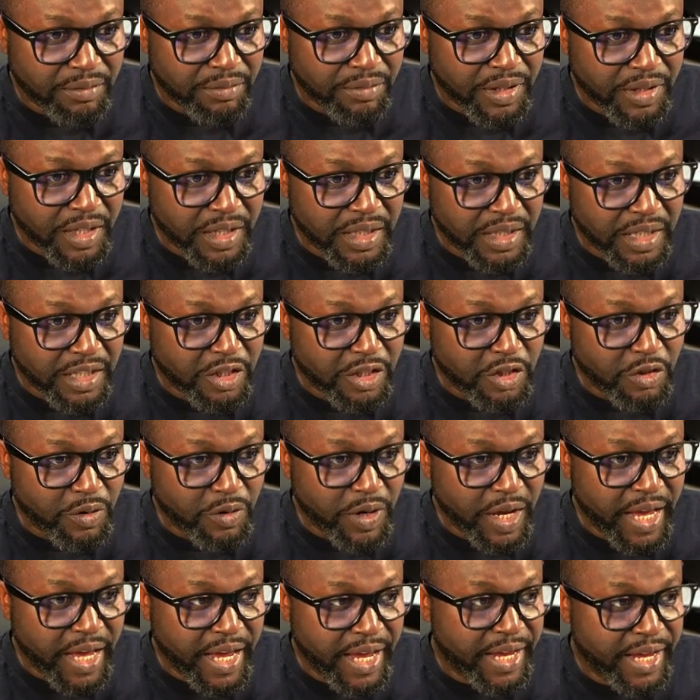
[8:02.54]
thing that you
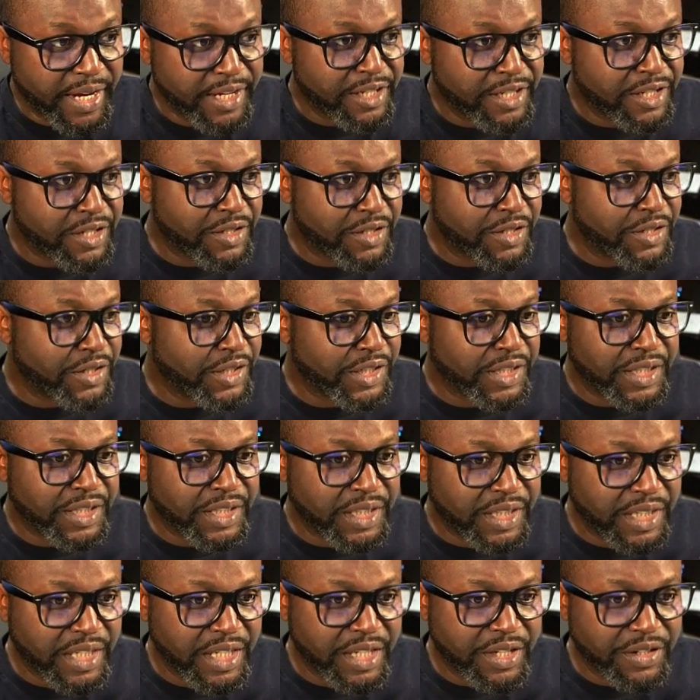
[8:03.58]
enter
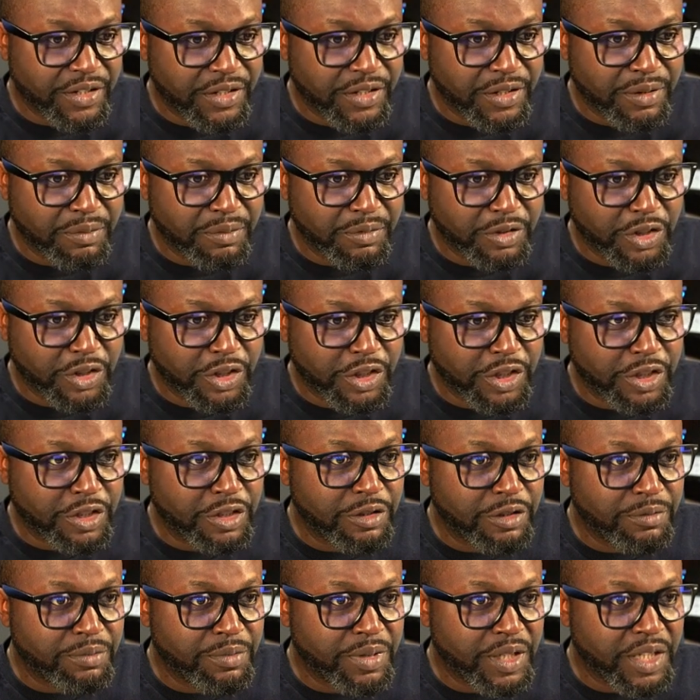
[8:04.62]
here
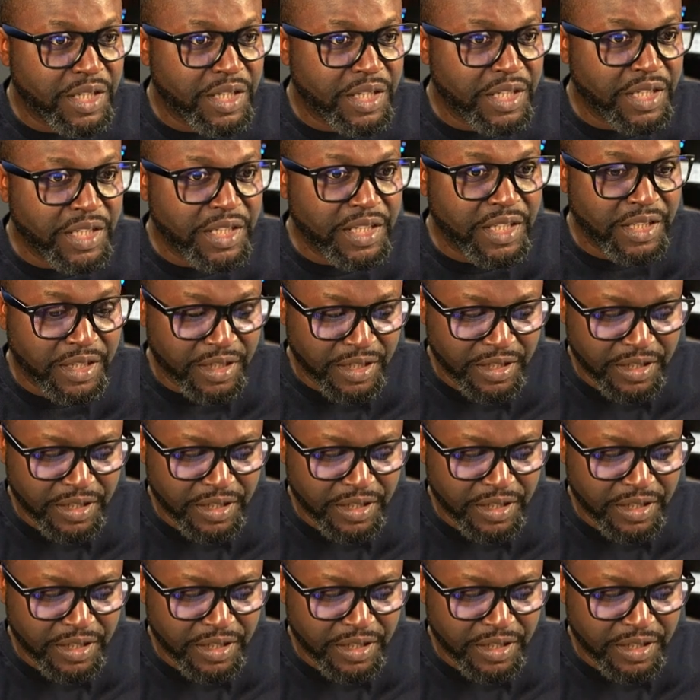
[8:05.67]
should be,